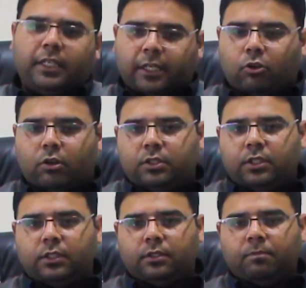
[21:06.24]

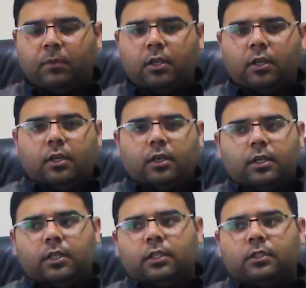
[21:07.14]
technologies,
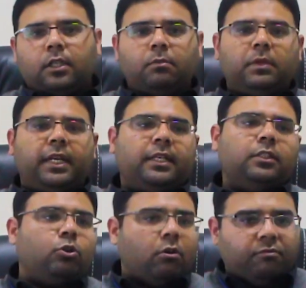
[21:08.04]
some
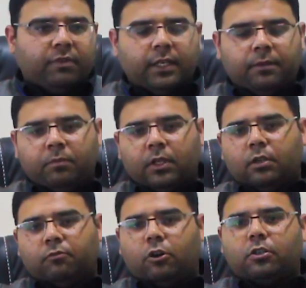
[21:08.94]
latest software
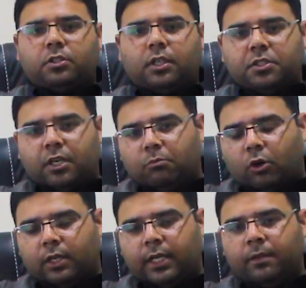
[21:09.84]
for structural
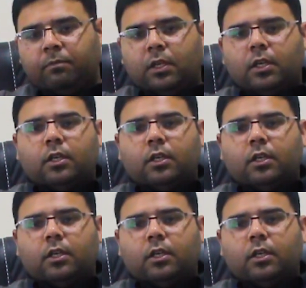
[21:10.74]
modeling,